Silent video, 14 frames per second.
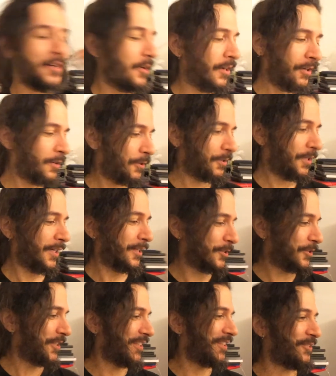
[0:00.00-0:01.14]
Oh
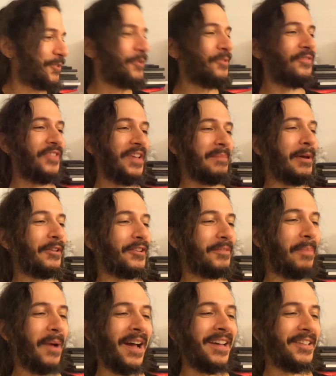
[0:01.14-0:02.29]
gosh, Two Female
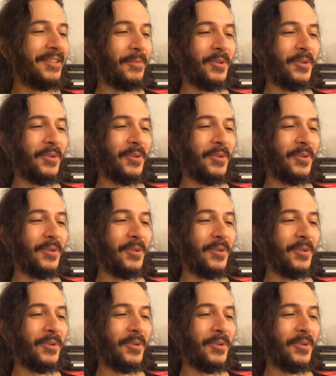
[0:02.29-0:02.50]
Spies